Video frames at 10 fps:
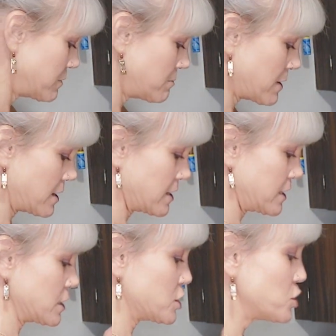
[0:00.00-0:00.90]
of
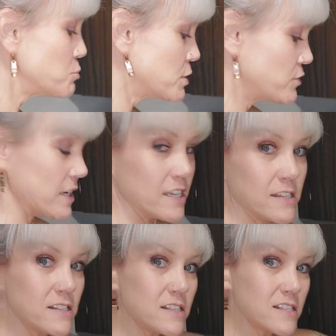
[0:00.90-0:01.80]
my super
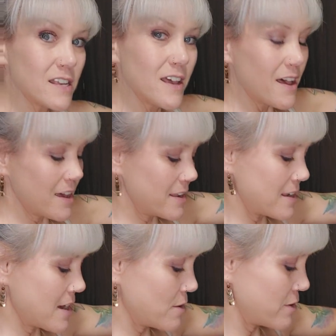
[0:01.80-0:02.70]
greens.
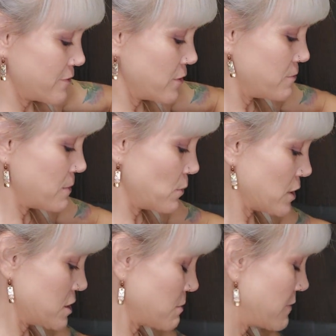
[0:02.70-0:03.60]
Now, if you've been
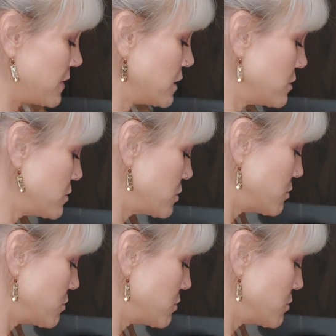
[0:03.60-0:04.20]
watching my videos,